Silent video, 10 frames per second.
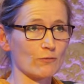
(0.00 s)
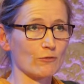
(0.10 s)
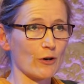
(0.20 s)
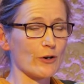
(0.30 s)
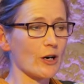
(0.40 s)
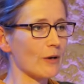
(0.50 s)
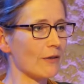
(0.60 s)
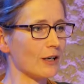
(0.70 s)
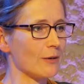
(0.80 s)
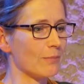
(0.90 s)
grown up
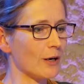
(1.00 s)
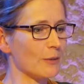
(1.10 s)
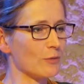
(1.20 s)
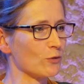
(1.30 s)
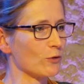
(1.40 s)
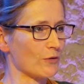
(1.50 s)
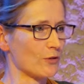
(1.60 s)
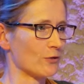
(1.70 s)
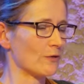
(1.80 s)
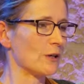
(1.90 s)
having imbibed all of
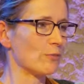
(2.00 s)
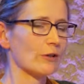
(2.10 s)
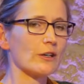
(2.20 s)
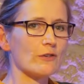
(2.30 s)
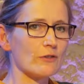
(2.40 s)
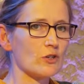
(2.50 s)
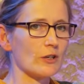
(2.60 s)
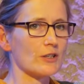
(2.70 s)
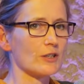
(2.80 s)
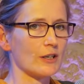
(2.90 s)
the sort of liberal
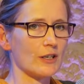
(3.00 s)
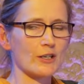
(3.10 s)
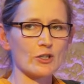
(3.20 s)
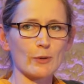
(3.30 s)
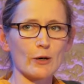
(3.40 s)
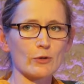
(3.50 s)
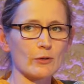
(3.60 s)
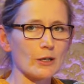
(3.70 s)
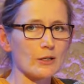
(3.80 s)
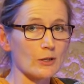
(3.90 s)
individualist ideas about what
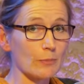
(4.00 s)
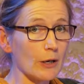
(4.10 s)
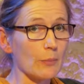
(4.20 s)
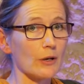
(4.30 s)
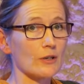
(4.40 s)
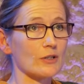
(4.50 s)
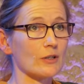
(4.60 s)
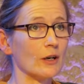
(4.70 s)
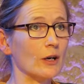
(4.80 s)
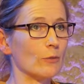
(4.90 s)
it means to be a person,